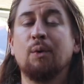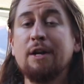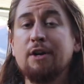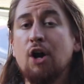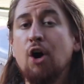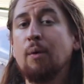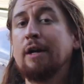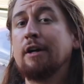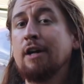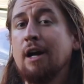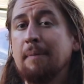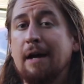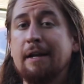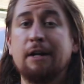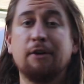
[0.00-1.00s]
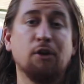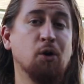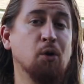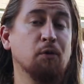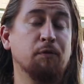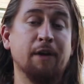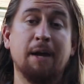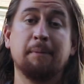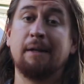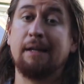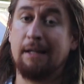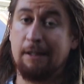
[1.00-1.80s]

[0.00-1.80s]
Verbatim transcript: we know we can come out here, the whole family,